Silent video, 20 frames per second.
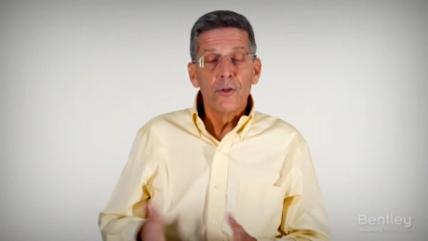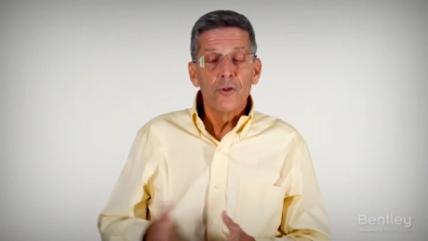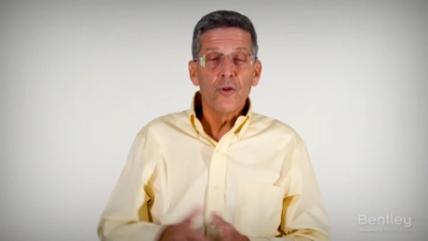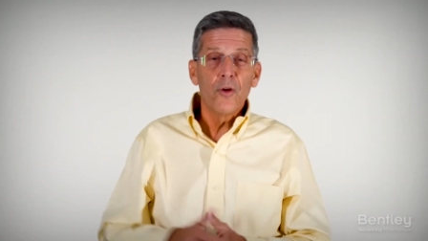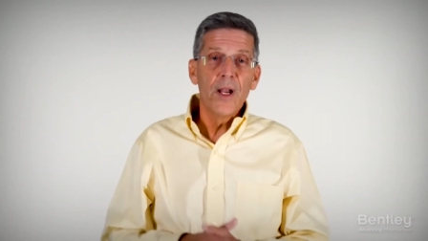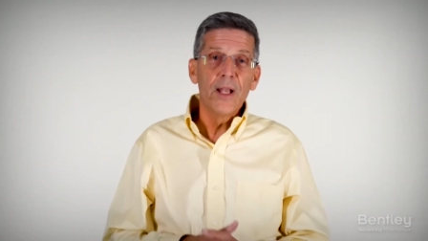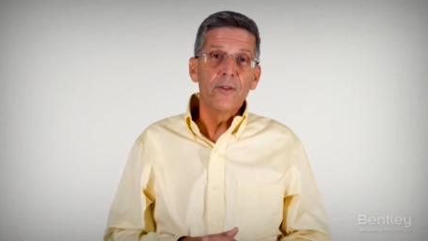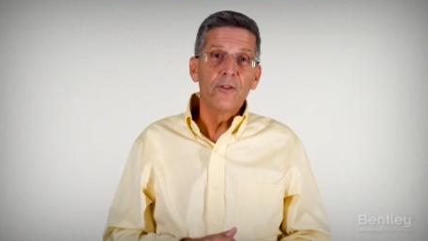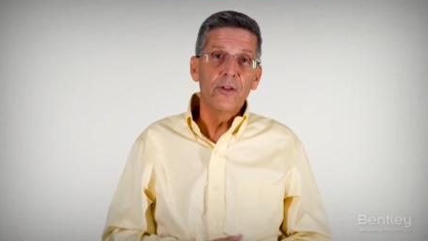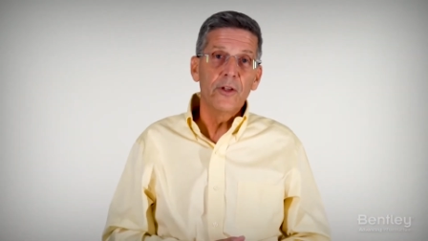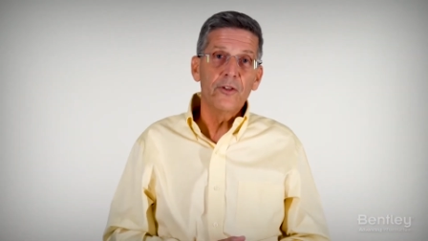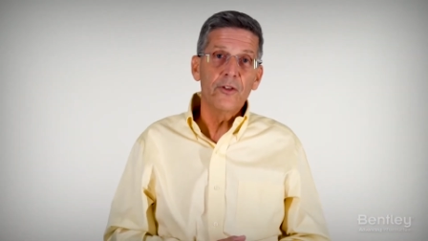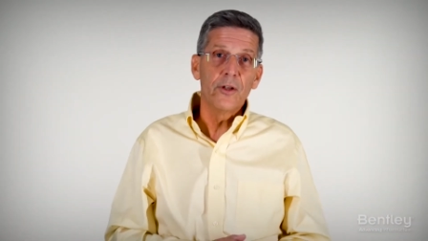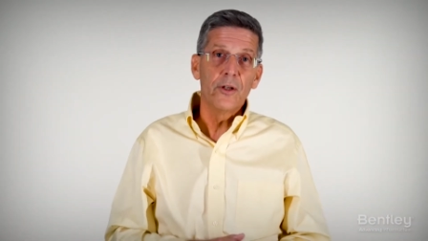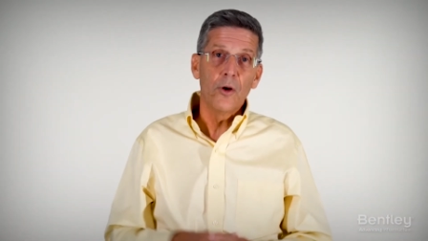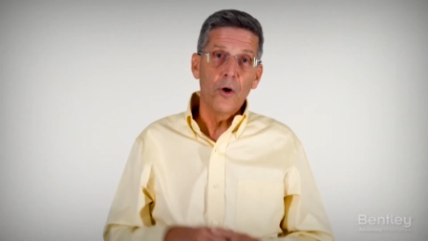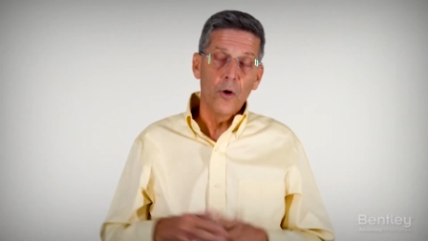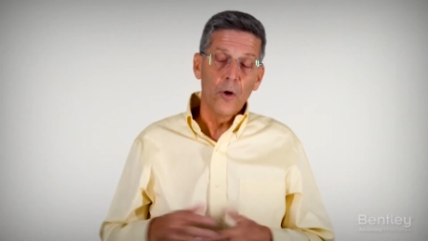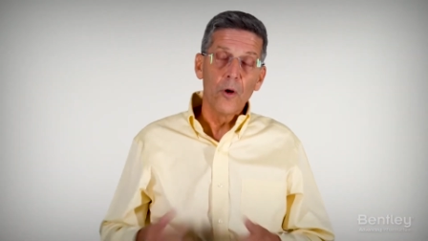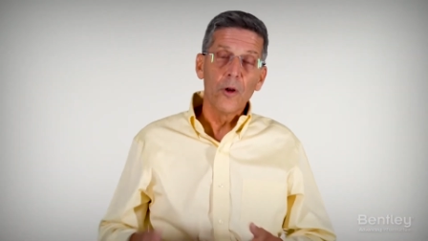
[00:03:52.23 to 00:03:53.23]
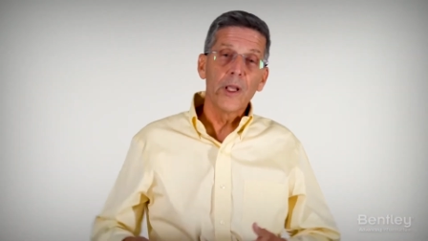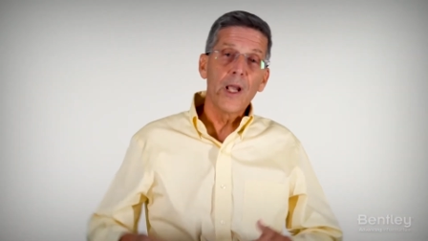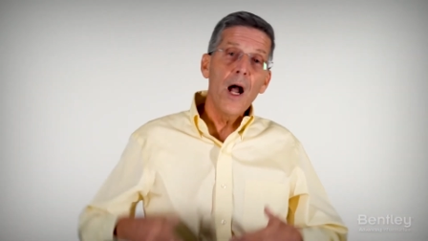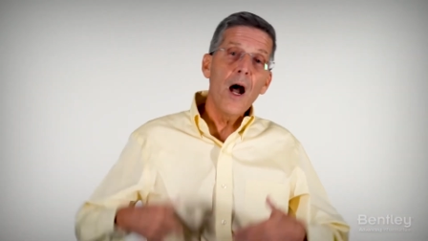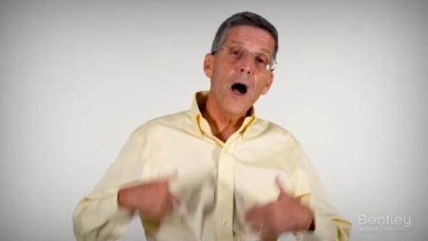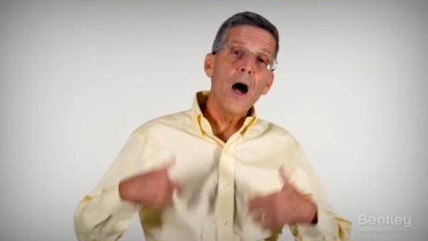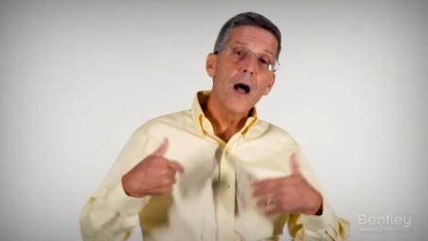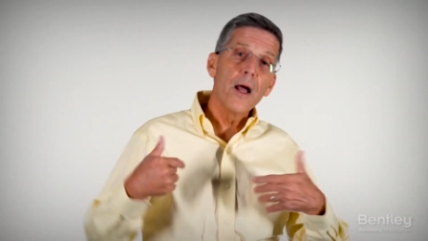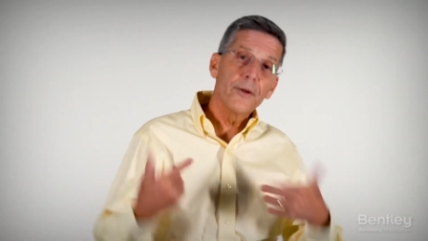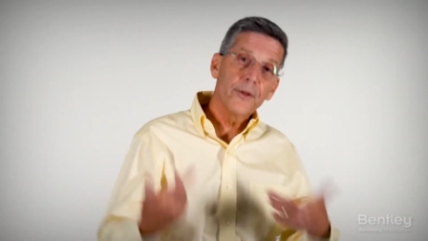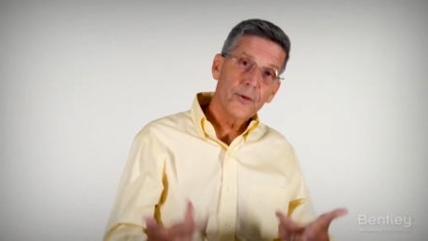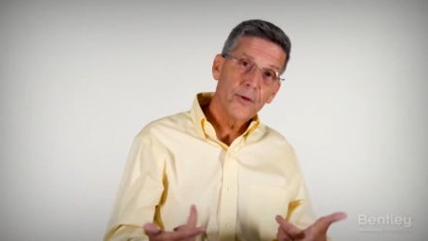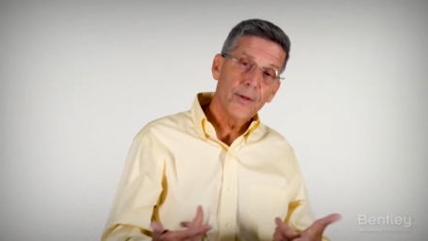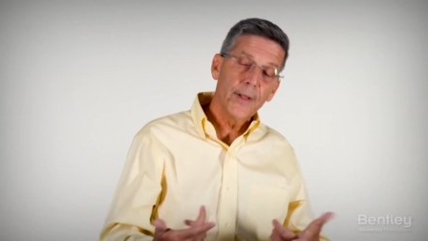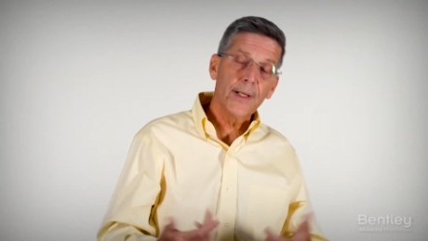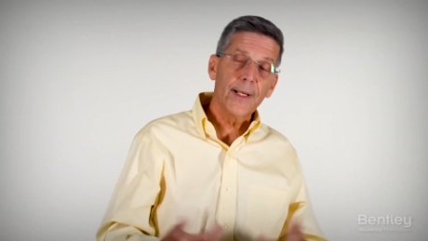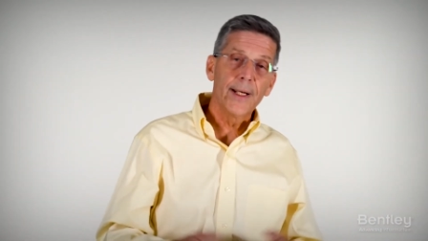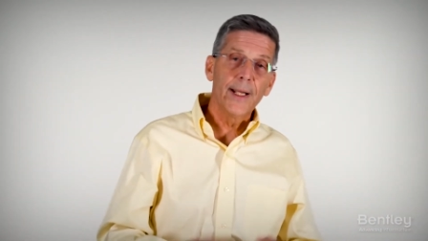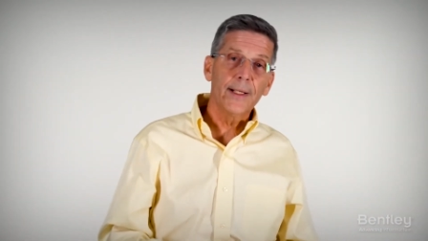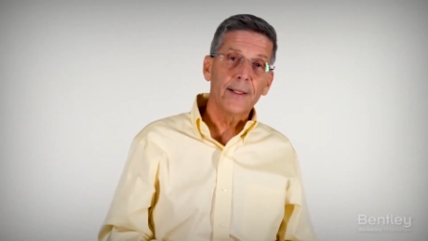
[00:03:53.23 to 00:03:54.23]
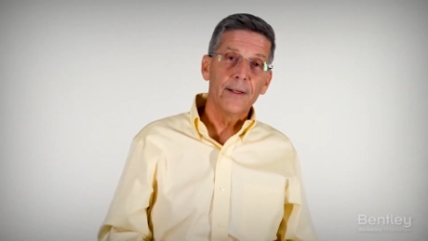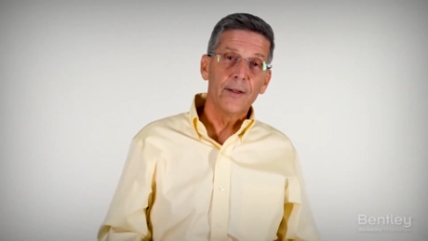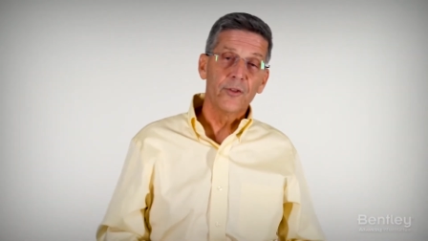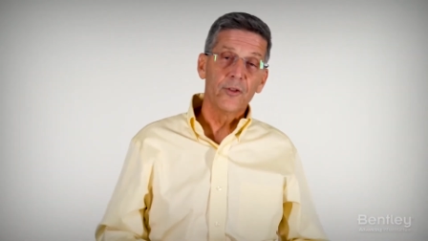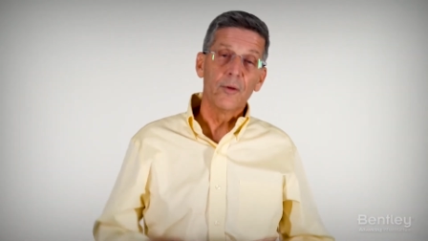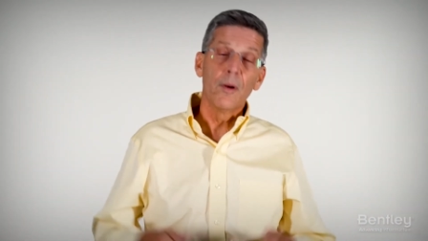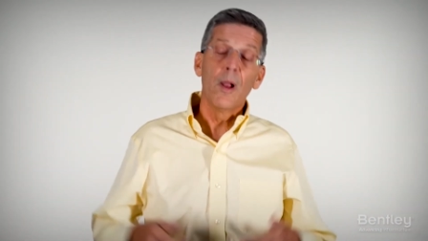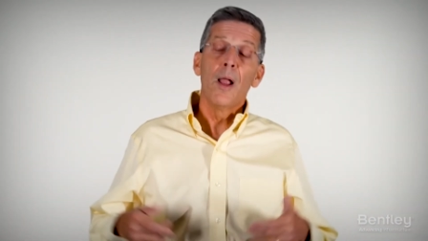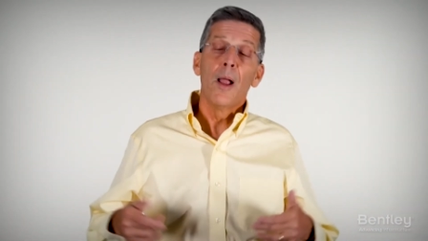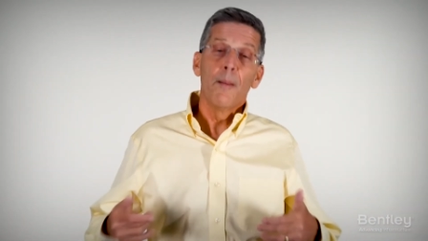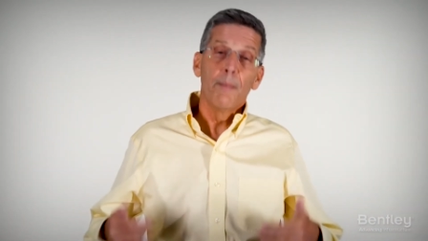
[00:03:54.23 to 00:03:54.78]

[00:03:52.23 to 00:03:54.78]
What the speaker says: transition early on to the Connect Edition